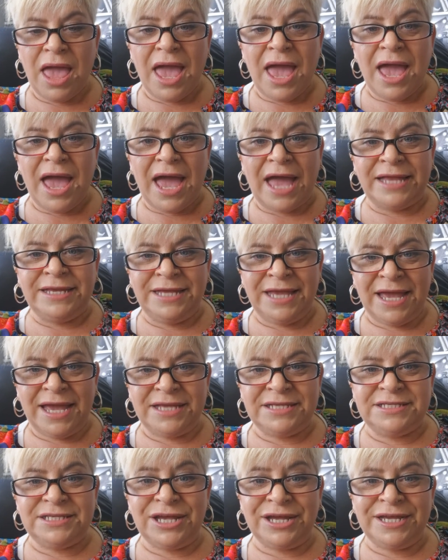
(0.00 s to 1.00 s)
And
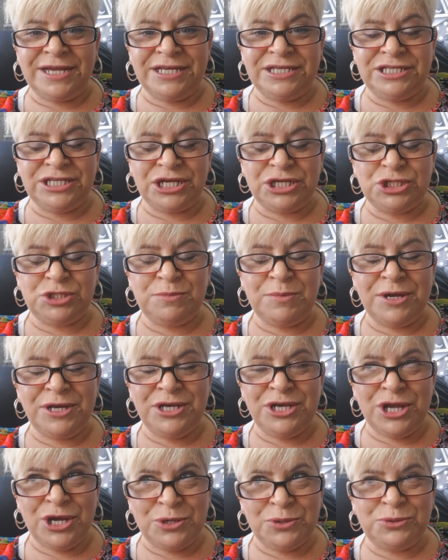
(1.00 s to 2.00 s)
yes, I can touch my
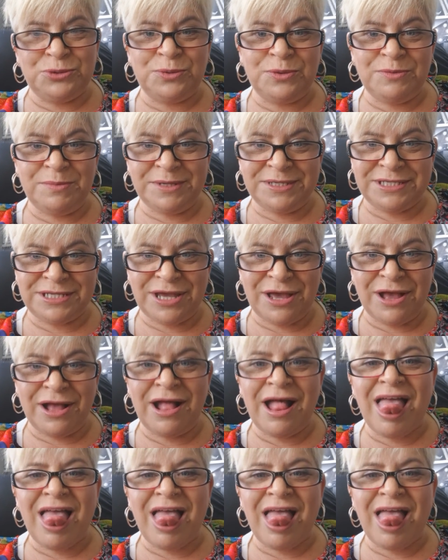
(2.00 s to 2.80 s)
nose with my tongue.